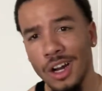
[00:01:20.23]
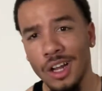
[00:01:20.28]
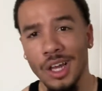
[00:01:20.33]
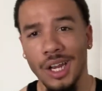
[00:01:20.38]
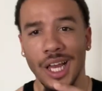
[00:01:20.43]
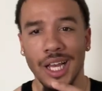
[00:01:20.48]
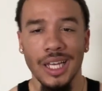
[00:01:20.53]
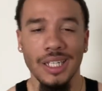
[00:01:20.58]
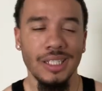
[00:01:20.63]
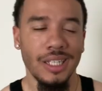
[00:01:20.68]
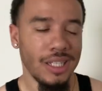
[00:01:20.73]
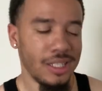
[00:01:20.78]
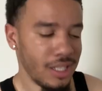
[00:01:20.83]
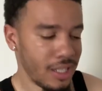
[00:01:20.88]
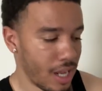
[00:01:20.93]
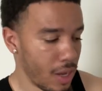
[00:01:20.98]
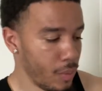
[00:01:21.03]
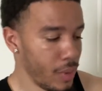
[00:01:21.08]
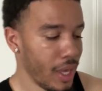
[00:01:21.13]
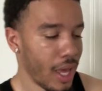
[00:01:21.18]
y'all. Like I said,
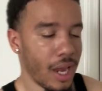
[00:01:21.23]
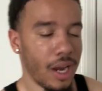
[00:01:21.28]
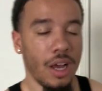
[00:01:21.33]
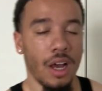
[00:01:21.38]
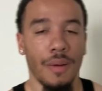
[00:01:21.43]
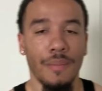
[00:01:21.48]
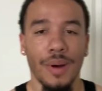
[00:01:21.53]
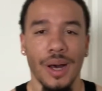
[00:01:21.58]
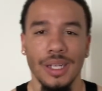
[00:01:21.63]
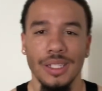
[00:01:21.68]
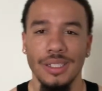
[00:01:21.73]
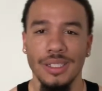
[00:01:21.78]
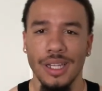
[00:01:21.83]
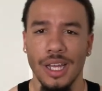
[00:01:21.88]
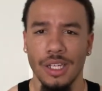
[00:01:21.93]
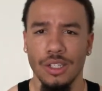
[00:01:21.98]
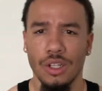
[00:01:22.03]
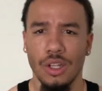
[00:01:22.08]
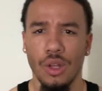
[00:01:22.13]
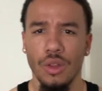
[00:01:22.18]
today we got an unboxing
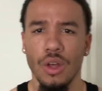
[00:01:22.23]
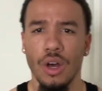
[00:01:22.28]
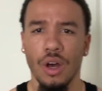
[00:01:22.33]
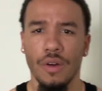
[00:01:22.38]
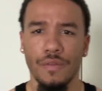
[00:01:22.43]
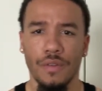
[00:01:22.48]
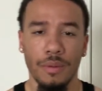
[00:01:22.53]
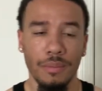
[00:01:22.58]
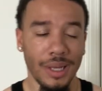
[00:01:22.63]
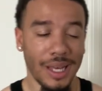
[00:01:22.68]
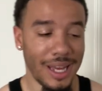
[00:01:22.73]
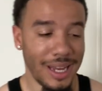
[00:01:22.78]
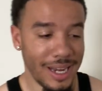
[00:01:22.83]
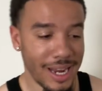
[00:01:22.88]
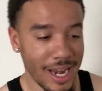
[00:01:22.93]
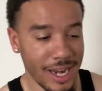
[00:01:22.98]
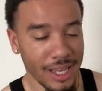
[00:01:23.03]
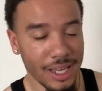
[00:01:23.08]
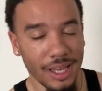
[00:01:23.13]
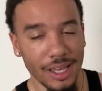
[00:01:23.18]
slash clothing haul from
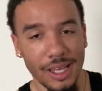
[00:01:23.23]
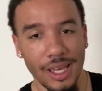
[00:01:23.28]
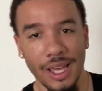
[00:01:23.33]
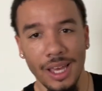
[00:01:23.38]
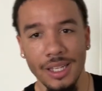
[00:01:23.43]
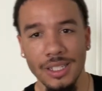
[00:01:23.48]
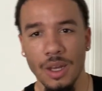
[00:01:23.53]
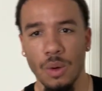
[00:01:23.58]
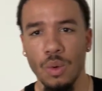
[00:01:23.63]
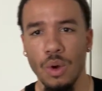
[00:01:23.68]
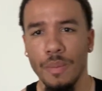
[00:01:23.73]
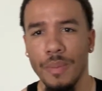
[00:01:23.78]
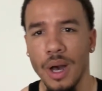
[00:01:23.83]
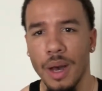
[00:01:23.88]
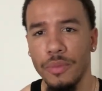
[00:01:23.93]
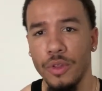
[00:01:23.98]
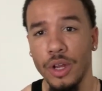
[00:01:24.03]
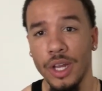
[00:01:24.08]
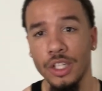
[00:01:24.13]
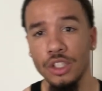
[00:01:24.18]
Kinetic Kings. I will
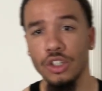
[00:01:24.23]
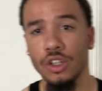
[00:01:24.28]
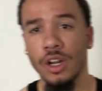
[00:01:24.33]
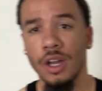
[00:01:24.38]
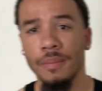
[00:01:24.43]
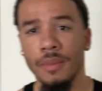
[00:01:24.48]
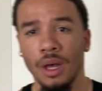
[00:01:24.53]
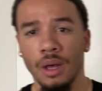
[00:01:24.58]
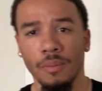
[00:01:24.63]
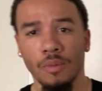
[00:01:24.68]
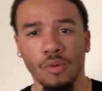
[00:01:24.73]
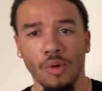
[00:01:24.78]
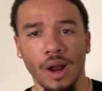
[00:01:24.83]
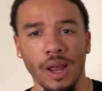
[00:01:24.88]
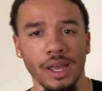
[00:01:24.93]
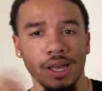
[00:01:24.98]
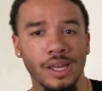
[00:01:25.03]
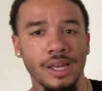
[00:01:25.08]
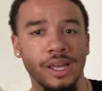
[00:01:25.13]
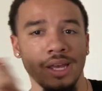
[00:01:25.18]
pop their Instagram up
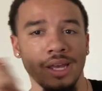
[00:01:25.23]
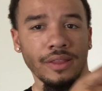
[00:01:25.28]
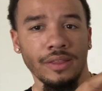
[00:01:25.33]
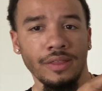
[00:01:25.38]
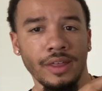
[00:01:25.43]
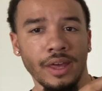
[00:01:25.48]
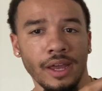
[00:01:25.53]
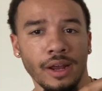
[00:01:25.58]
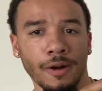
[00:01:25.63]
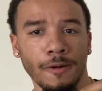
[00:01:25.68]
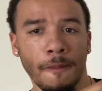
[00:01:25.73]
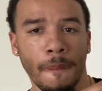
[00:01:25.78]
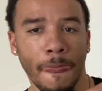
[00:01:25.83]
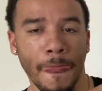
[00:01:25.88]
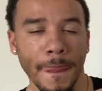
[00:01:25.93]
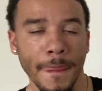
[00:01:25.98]
right there.